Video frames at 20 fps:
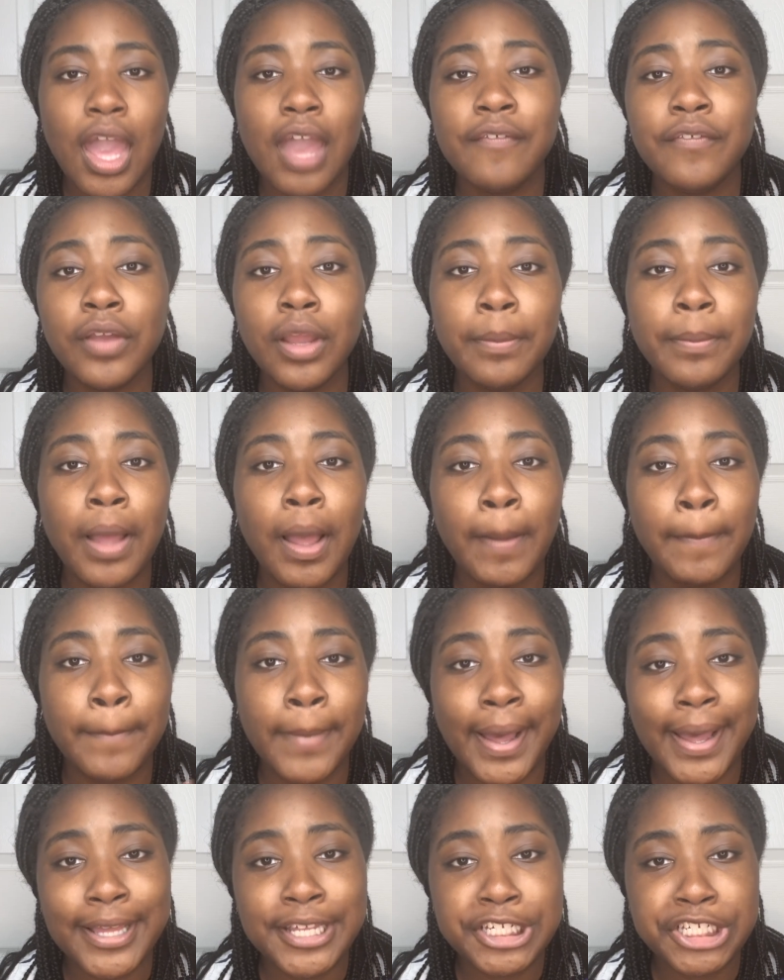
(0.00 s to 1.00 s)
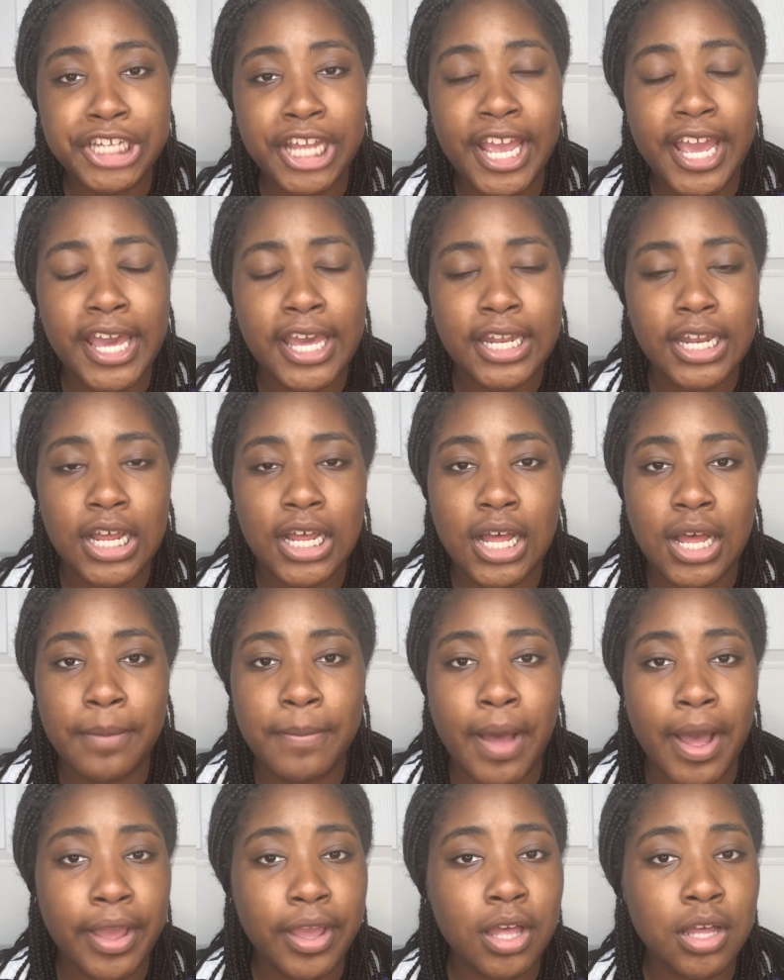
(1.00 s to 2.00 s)
If you're about my shade,
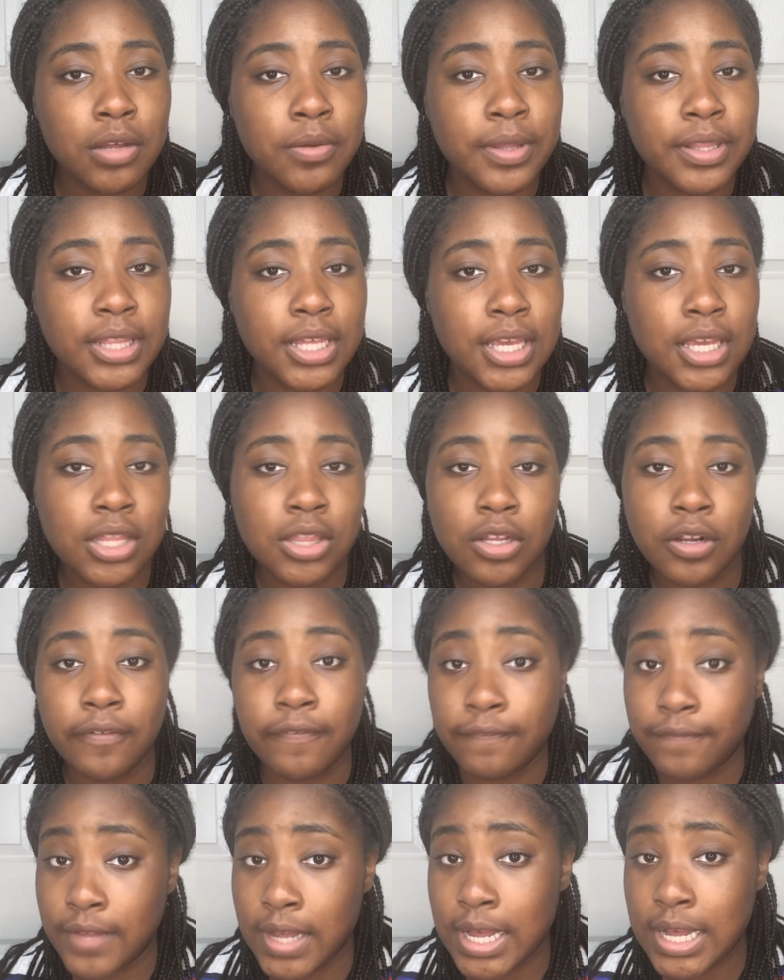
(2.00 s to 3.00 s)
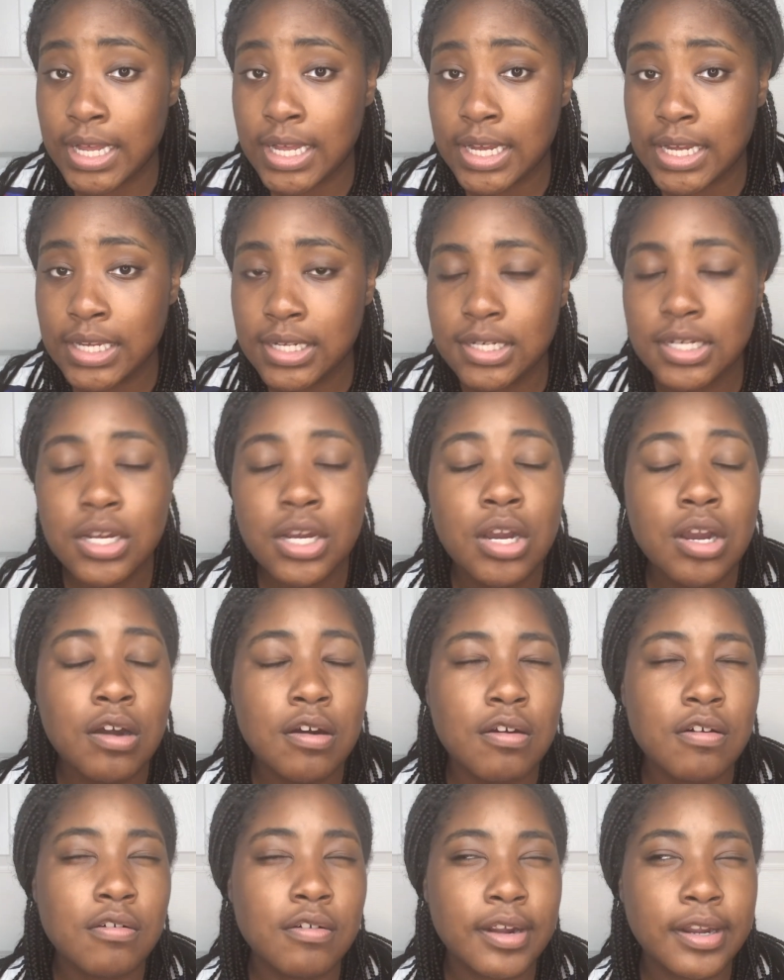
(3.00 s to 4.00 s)
I go with either Fawn
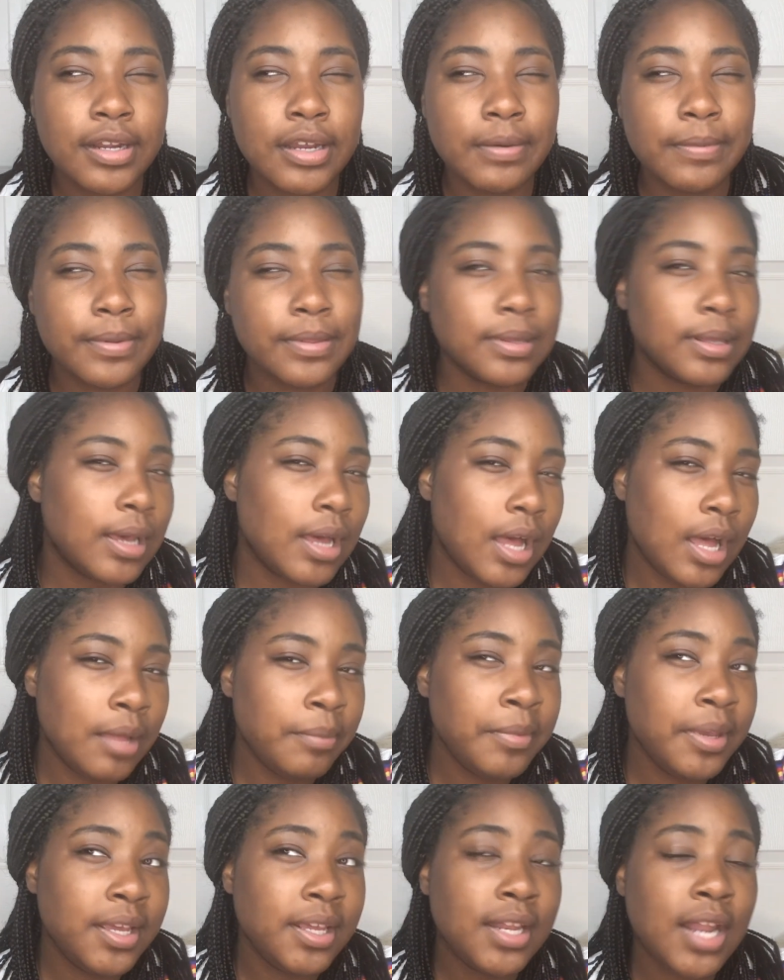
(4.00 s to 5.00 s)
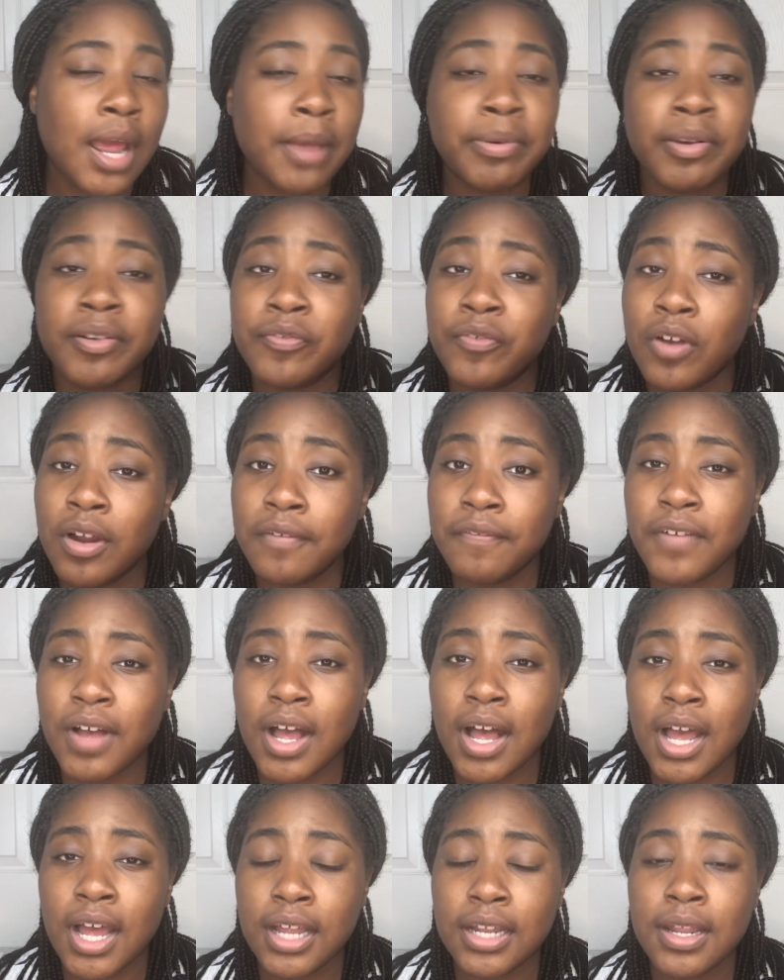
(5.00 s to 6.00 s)
or I go with Almond. I prefer
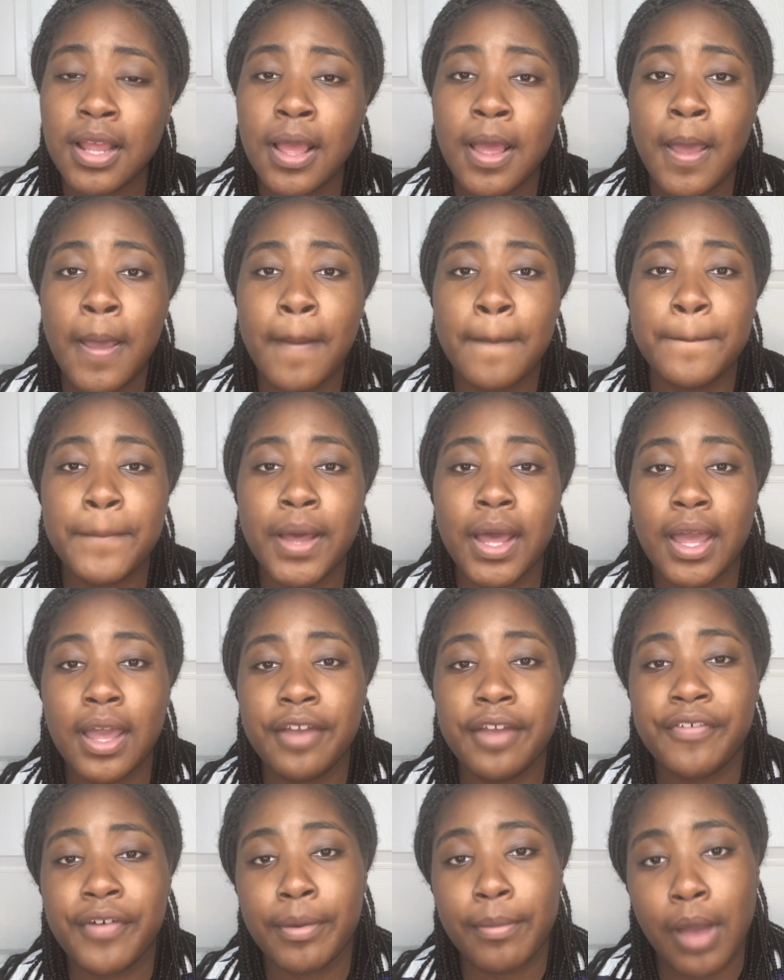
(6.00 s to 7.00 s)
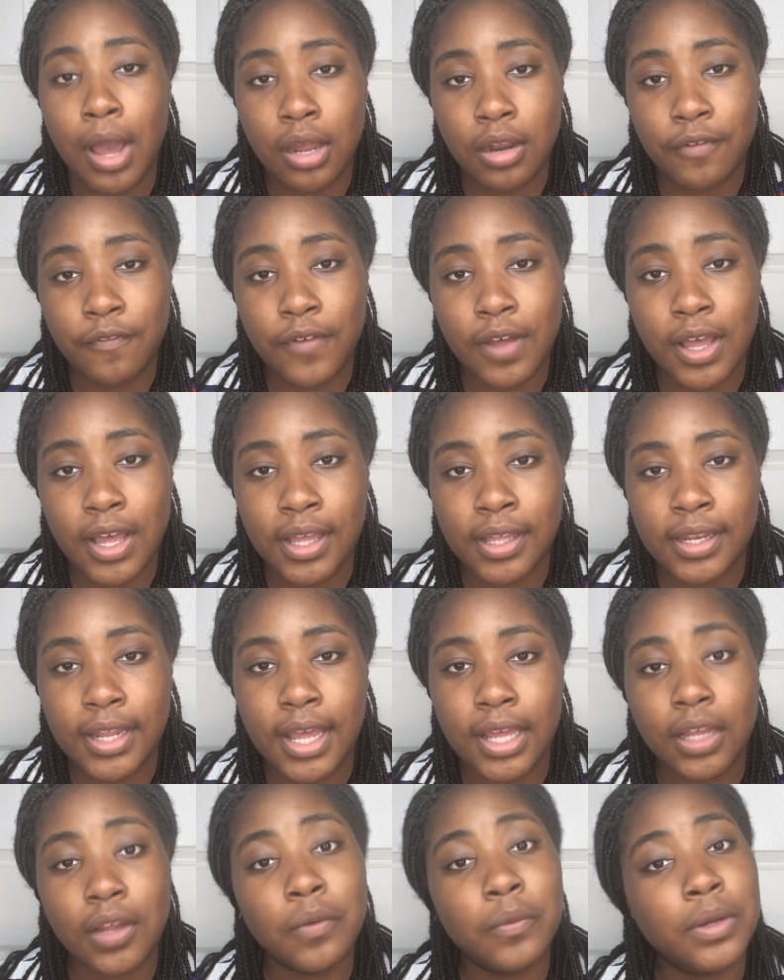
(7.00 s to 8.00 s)
Fawn, but if I'm out of Fawn,
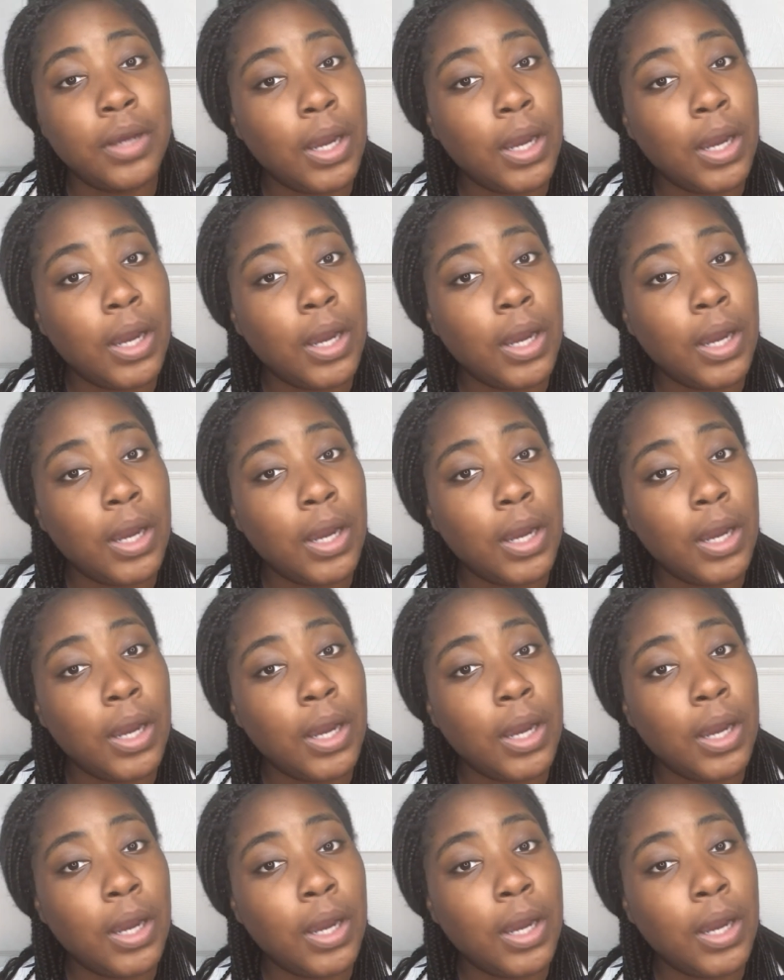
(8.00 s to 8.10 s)
I go with